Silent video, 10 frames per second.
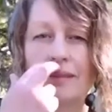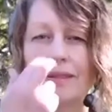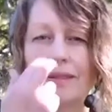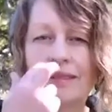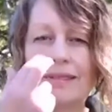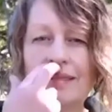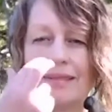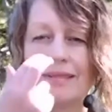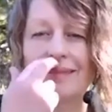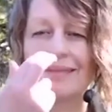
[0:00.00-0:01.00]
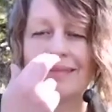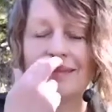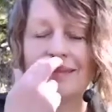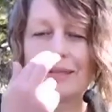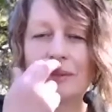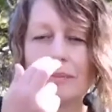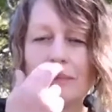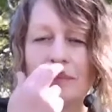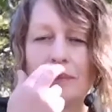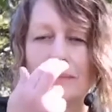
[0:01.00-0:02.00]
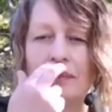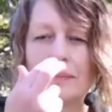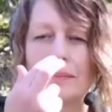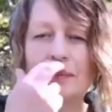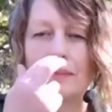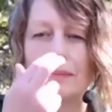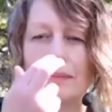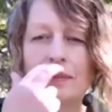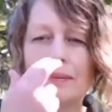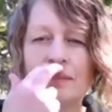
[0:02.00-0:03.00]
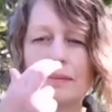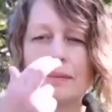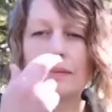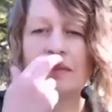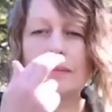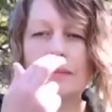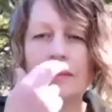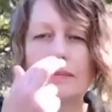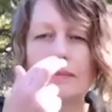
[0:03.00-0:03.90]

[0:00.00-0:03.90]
Nobody speaks.